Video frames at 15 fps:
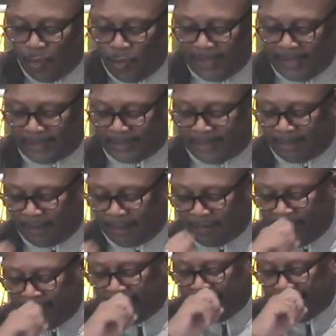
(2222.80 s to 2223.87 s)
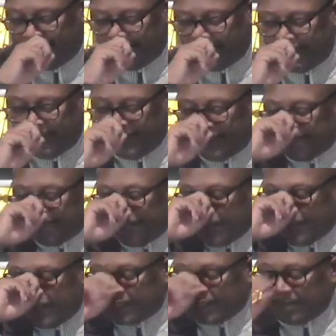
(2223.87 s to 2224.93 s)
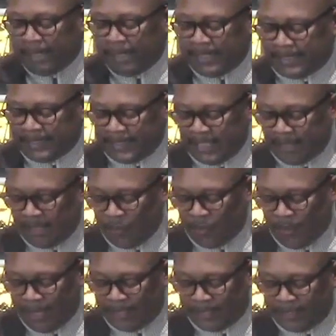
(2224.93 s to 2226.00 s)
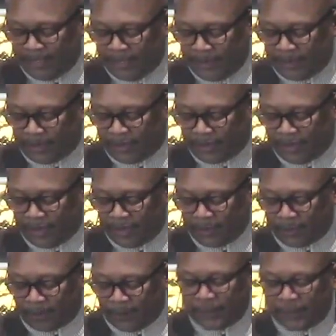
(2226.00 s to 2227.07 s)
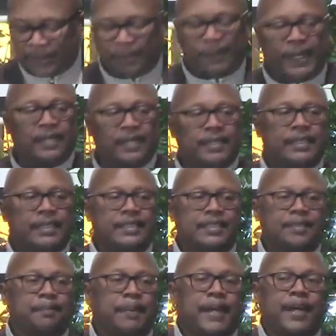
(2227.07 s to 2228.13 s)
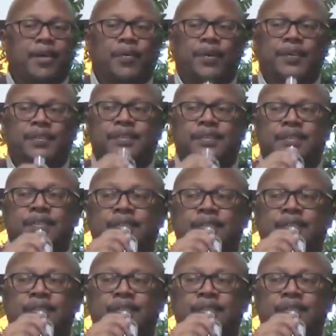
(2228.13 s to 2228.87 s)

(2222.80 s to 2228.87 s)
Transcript: wisdom of God. Somebody tell me, why do we use the terms principalities and powers?